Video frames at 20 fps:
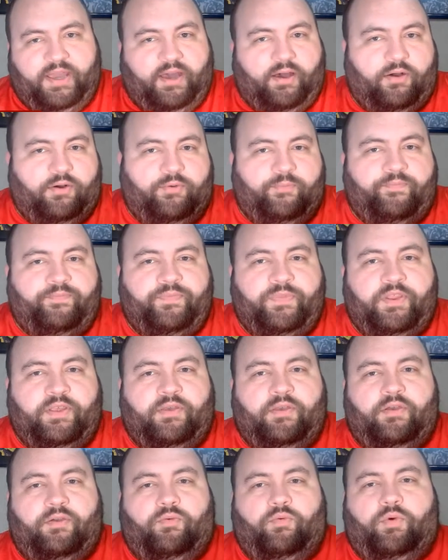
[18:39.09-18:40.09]
out
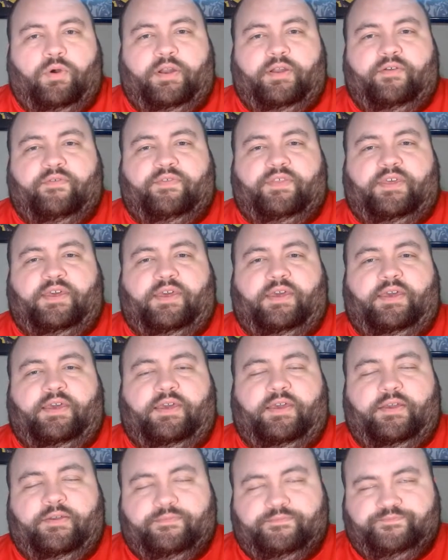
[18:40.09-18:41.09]
one of
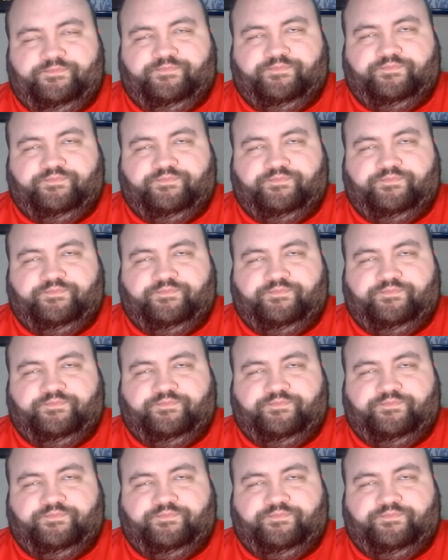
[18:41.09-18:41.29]
the